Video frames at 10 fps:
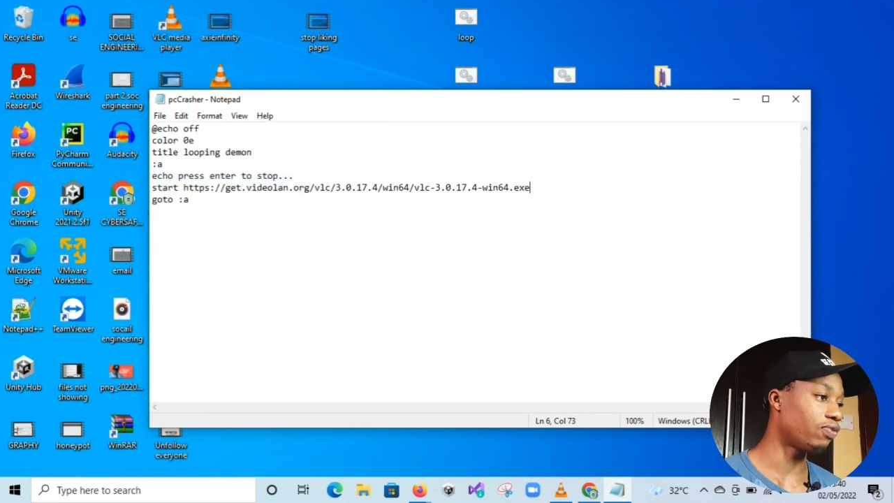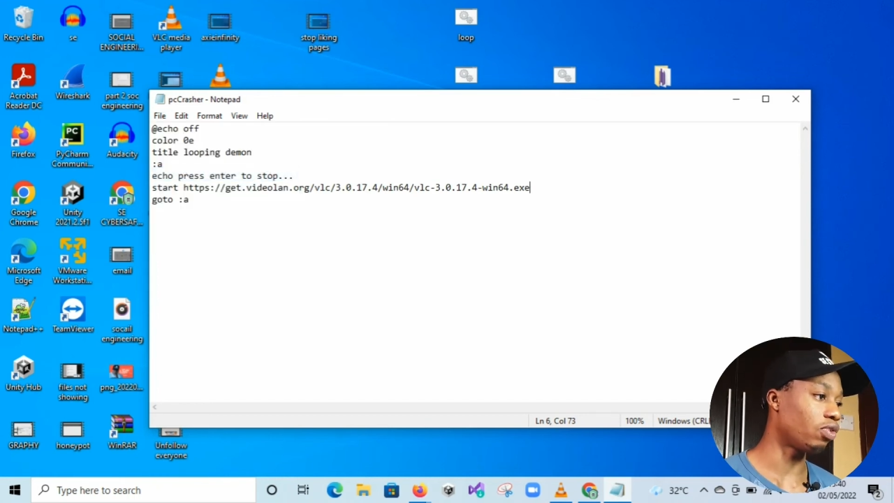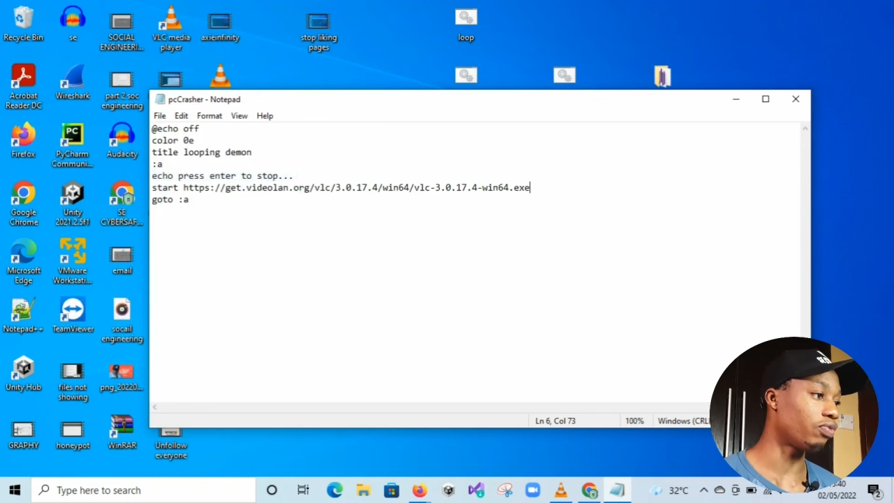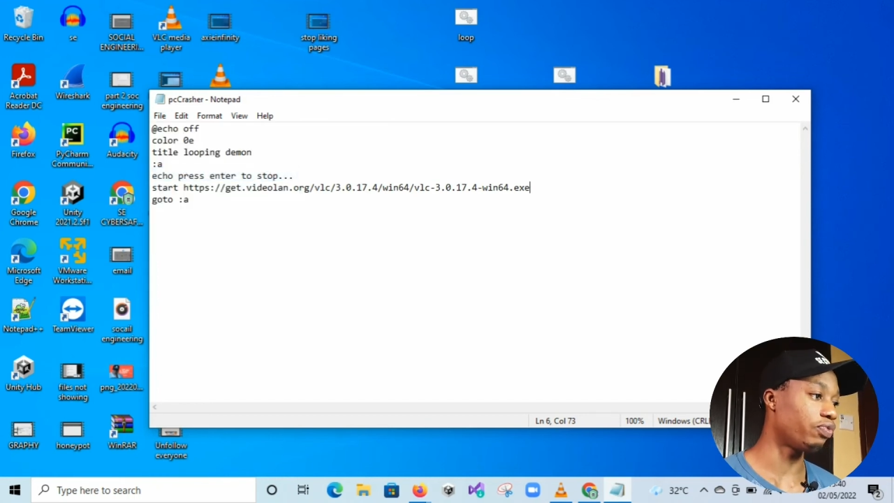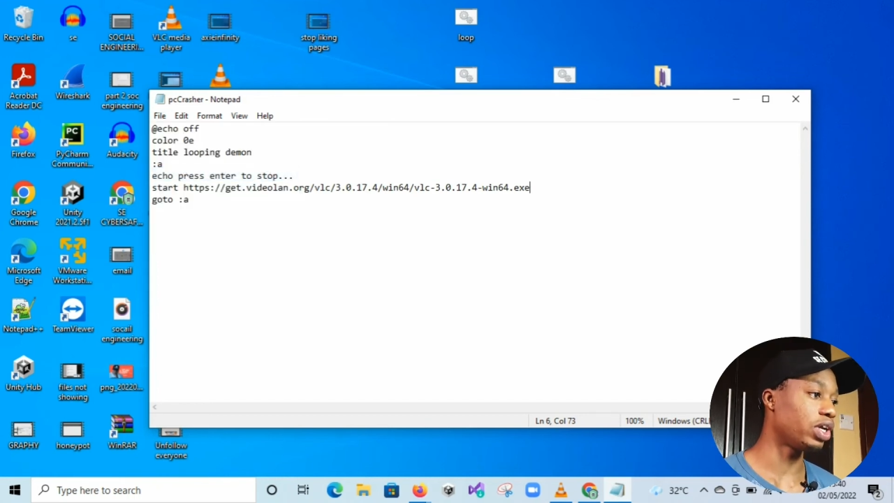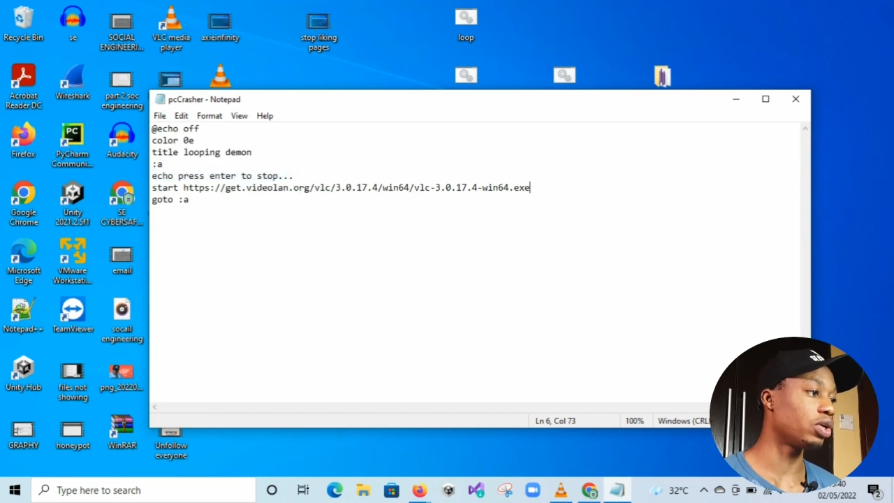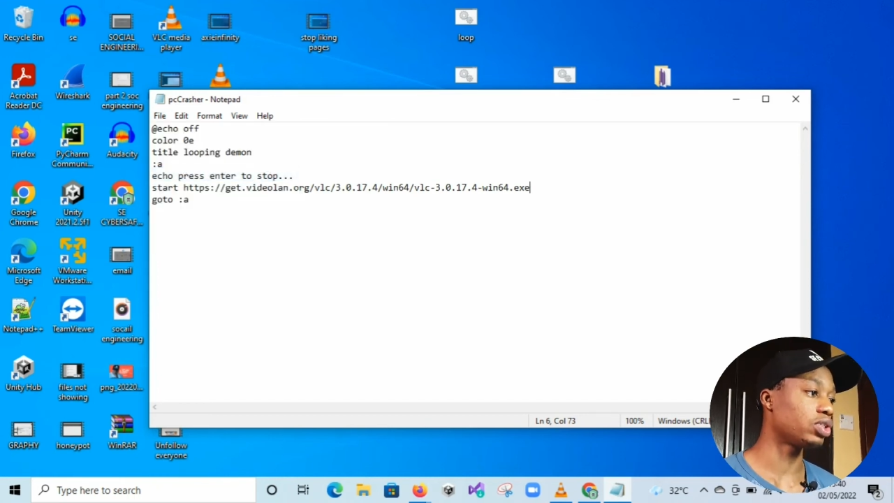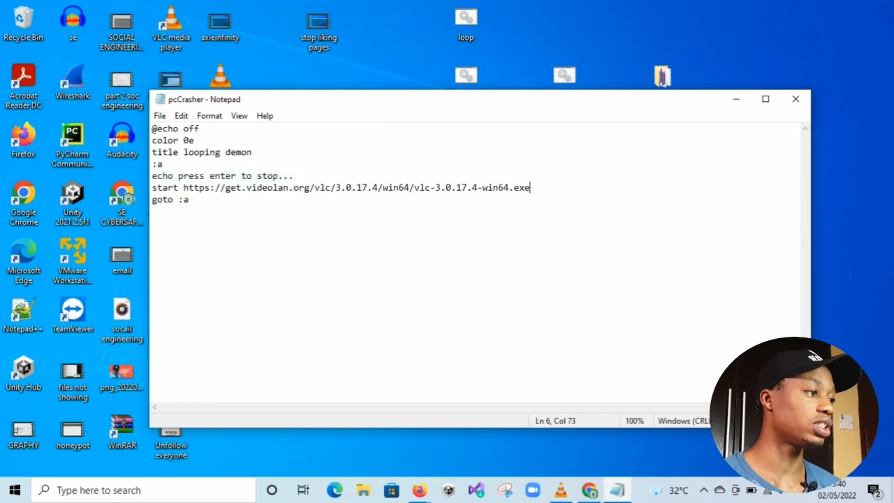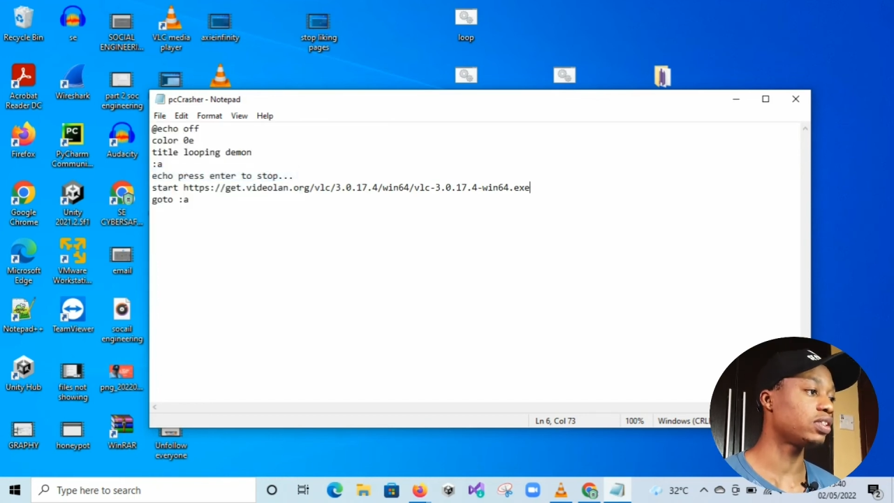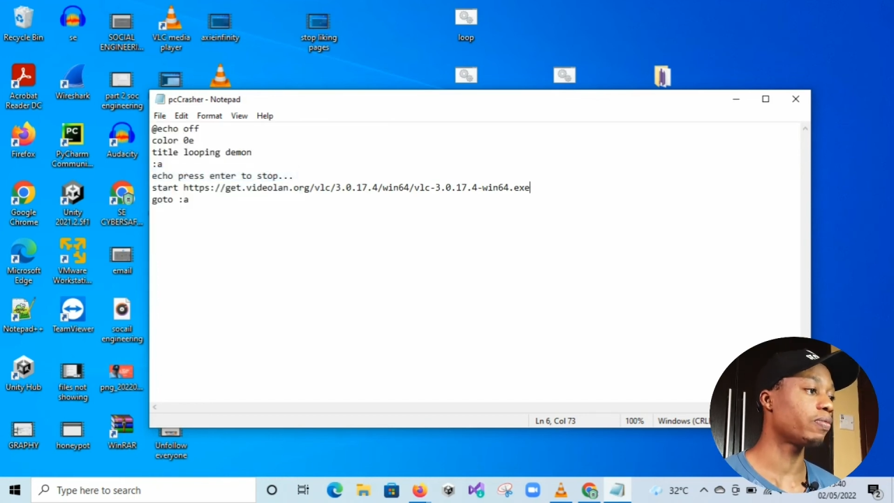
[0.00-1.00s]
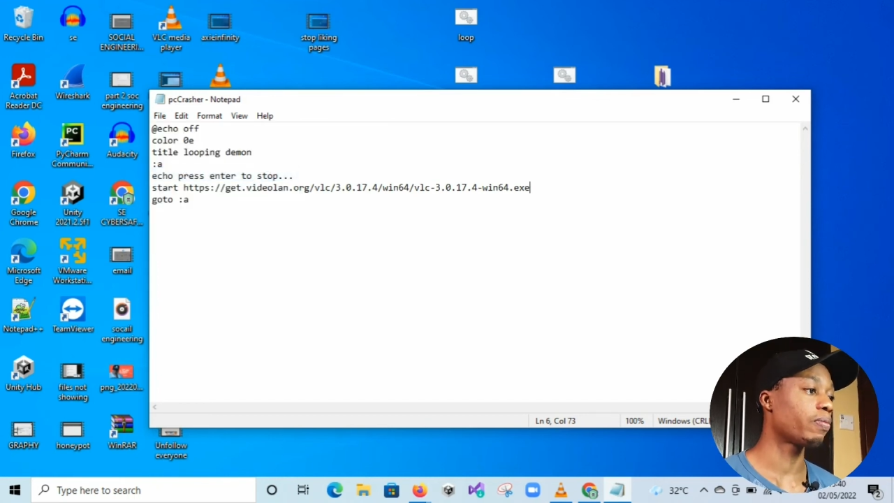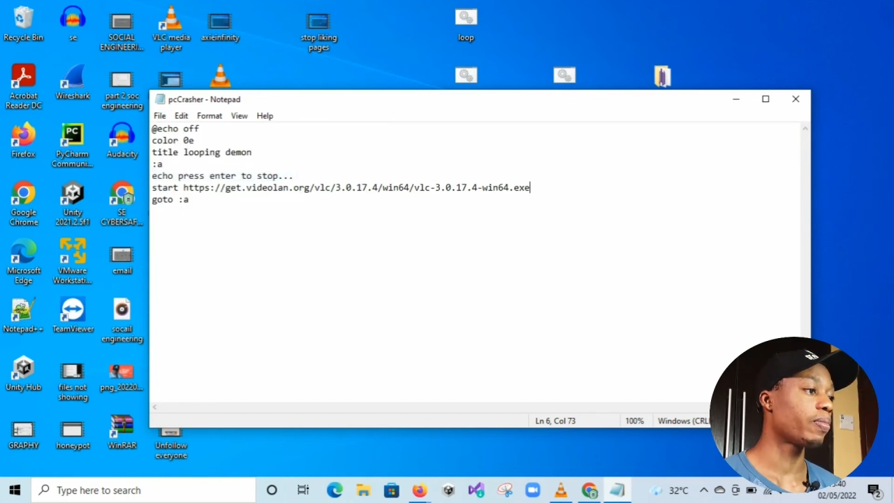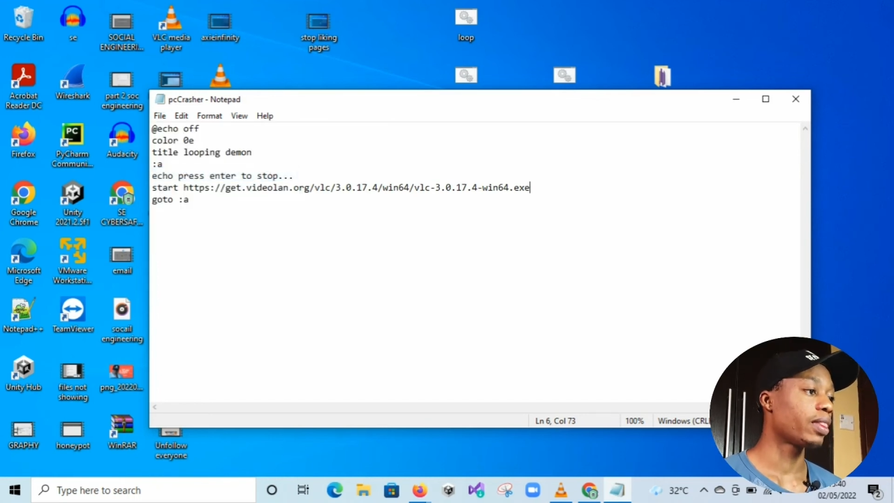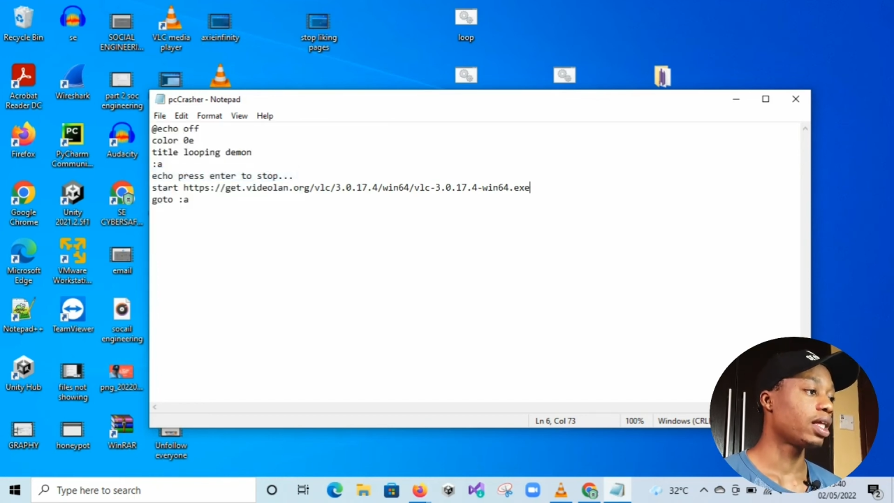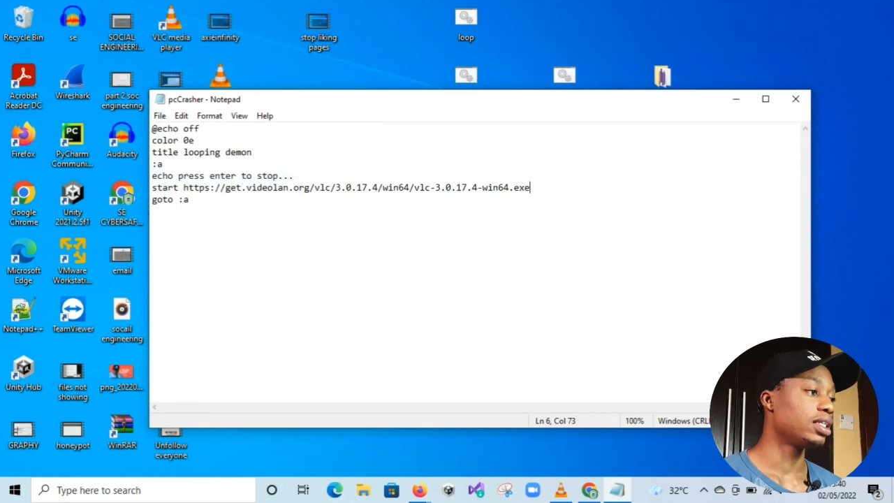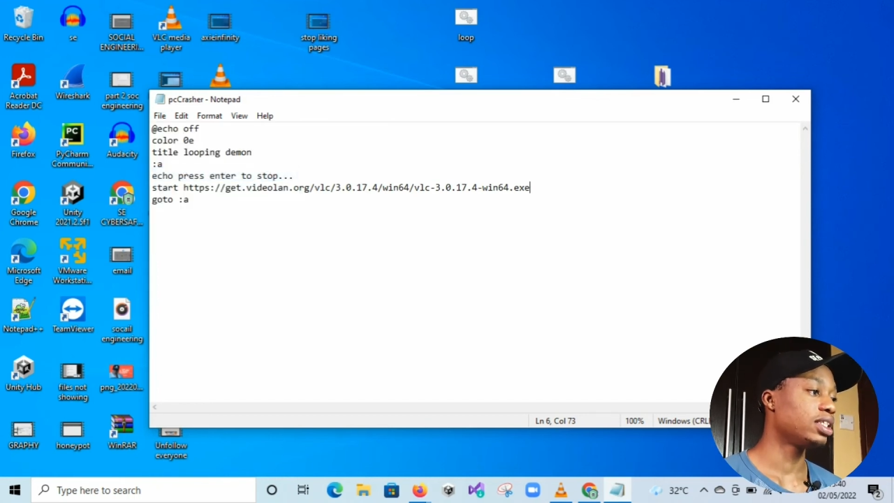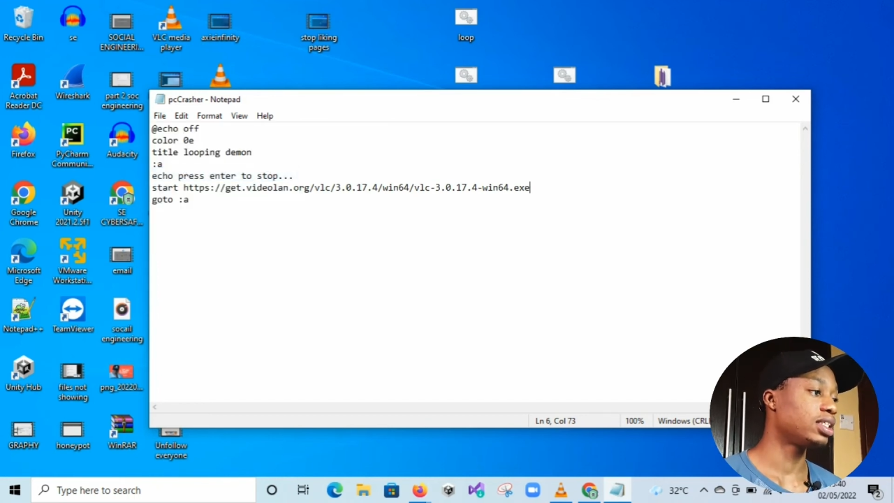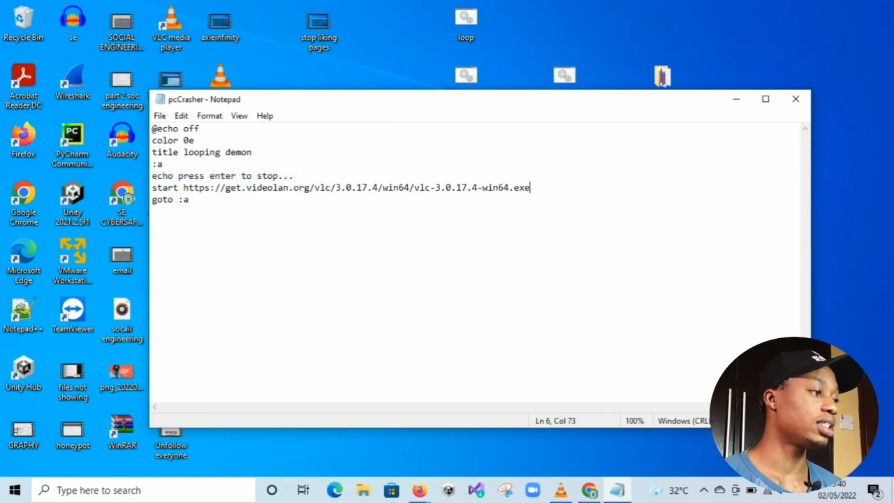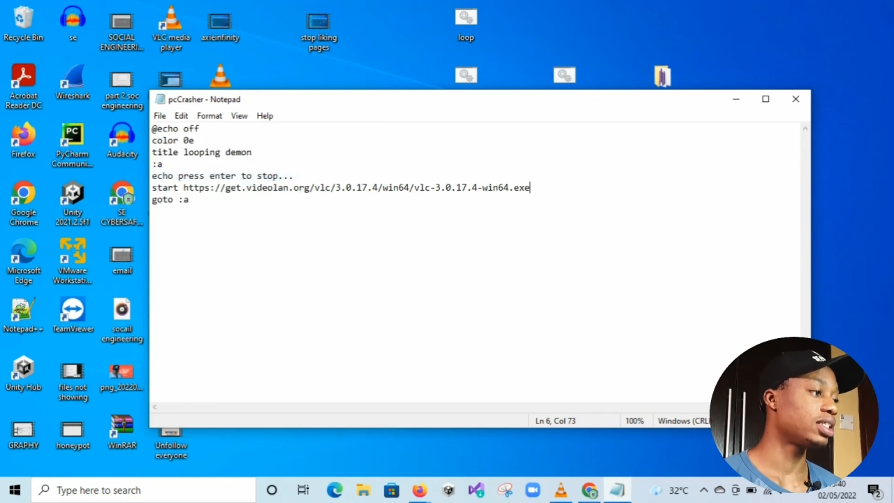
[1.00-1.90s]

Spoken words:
for VLC. This